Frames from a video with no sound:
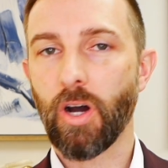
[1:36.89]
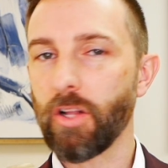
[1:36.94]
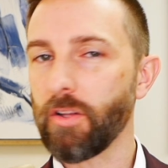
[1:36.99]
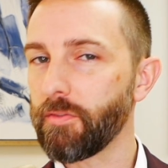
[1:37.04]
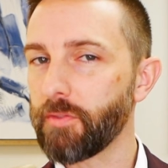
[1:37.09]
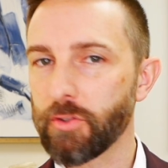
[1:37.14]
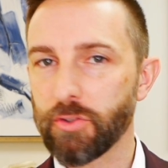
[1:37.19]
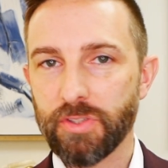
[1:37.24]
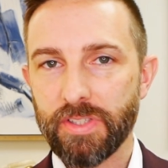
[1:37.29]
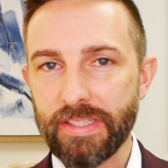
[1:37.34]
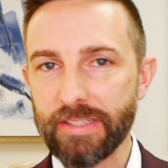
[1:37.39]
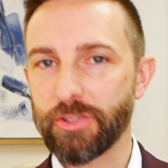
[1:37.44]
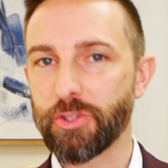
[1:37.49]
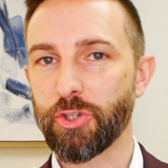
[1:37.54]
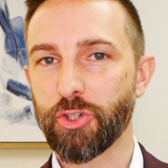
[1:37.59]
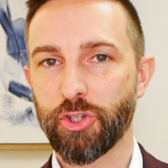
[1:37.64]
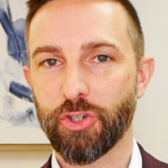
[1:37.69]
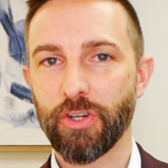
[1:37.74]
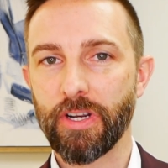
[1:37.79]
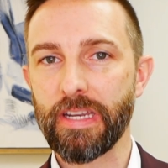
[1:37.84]
All of those things are
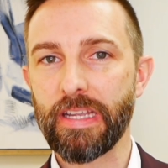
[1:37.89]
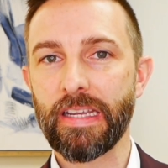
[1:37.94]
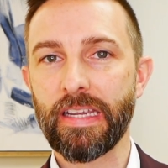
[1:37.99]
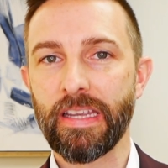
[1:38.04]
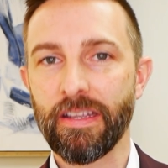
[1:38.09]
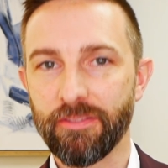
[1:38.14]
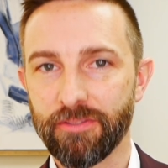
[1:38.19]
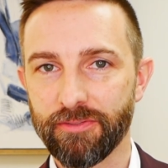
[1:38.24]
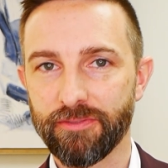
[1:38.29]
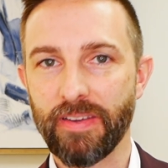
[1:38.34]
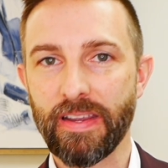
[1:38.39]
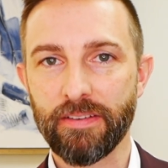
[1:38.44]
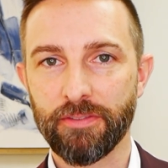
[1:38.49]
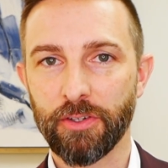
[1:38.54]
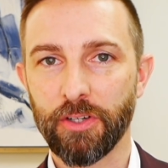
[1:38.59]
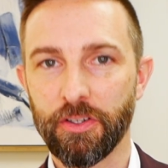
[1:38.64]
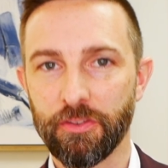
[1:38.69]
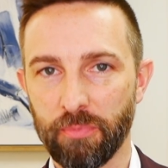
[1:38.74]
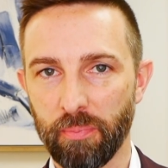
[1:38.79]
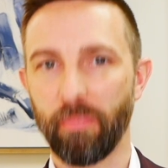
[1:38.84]
trending in favor
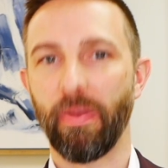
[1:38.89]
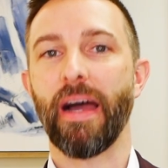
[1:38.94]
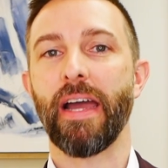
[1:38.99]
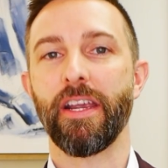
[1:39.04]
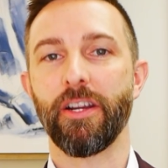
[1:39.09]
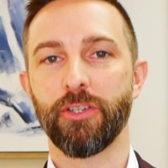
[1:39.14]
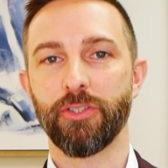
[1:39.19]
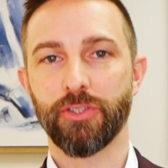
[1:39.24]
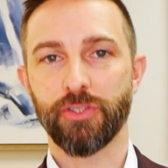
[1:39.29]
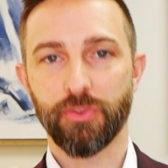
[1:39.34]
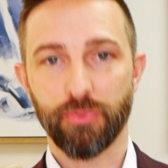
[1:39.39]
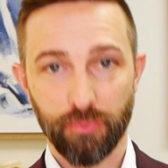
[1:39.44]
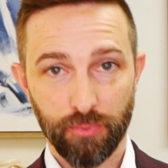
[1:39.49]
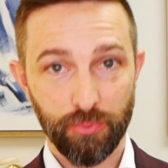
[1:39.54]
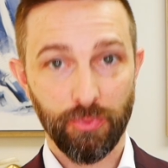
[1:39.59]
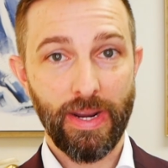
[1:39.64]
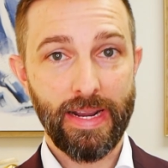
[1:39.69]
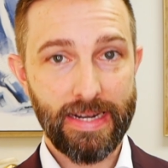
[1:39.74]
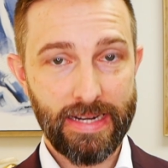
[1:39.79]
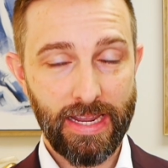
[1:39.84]
of buyers
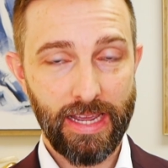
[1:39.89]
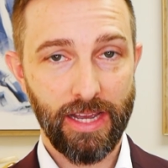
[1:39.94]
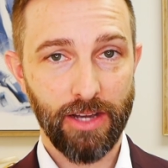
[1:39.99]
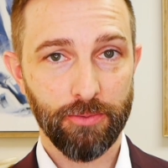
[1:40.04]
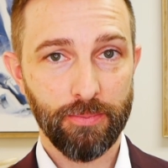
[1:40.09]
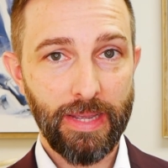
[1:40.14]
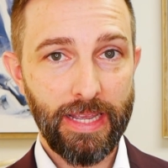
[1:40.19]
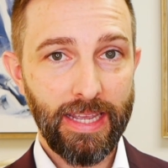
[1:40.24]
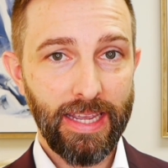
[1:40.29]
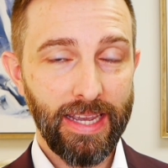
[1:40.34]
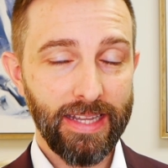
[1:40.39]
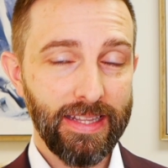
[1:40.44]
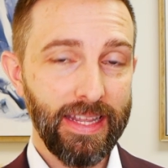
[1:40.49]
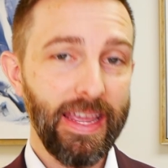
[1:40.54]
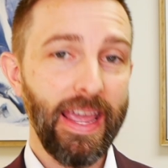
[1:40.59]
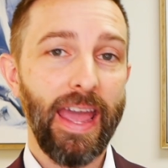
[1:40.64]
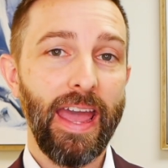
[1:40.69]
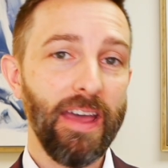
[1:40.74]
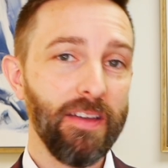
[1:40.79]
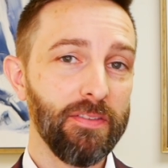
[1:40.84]
right now, and they
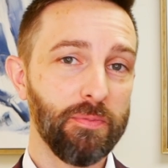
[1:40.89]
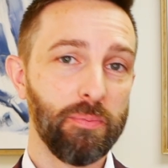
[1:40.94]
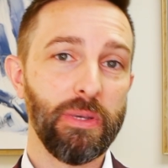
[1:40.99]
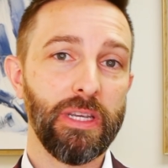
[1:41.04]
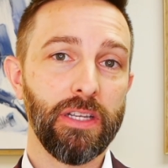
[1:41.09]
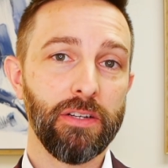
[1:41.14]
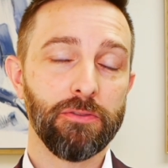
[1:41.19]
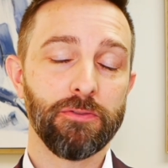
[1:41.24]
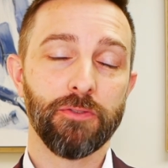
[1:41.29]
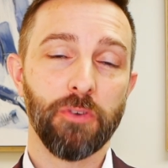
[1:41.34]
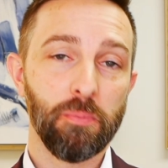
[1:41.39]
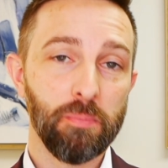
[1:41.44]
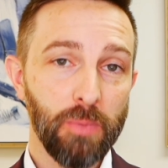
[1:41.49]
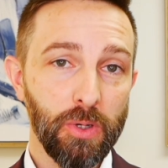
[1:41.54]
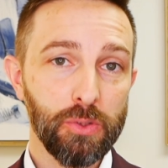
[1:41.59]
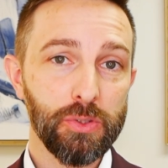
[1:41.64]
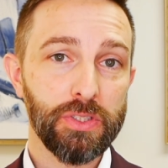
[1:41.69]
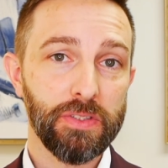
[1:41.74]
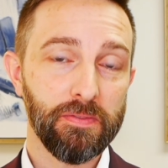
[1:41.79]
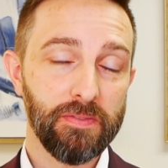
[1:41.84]
have been for
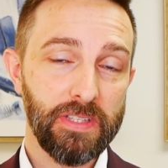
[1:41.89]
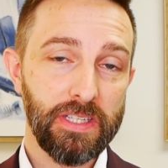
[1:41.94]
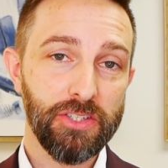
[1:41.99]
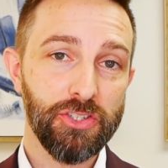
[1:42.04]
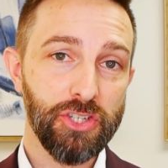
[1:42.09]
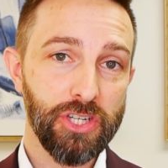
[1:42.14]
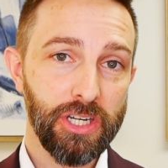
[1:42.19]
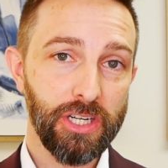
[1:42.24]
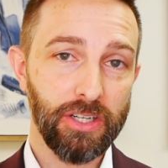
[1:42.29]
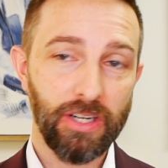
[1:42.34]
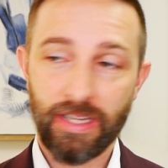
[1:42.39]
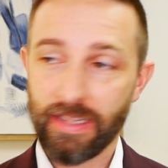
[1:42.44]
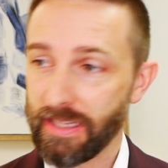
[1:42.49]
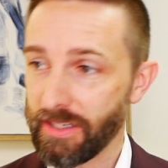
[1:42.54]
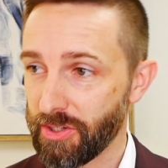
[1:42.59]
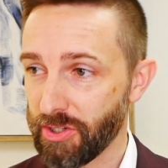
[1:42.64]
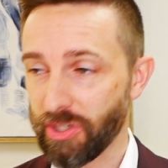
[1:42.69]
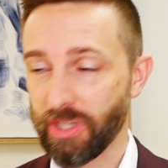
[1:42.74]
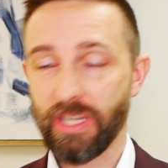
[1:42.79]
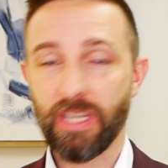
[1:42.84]
most of this year, and they
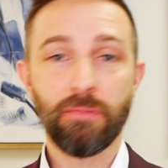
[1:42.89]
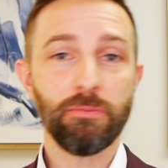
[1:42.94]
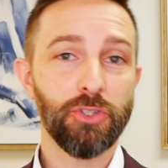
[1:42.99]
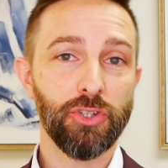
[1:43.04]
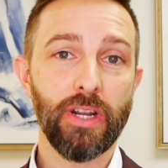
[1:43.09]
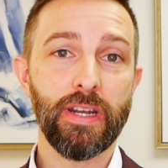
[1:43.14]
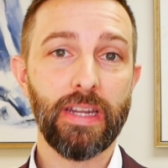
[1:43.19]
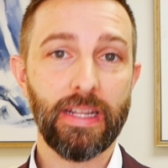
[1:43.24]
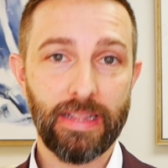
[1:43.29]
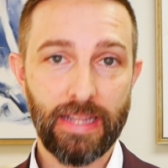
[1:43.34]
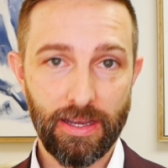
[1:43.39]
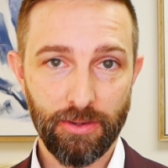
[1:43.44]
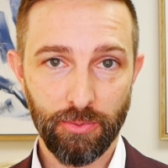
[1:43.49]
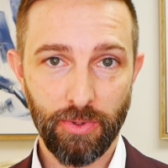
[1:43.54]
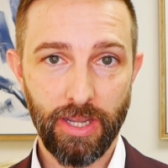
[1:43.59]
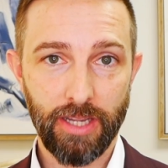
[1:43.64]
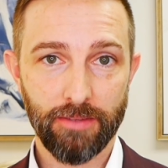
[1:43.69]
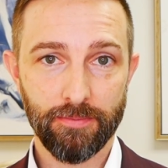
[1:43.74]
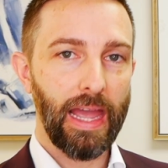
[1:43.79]
just keep trending that way.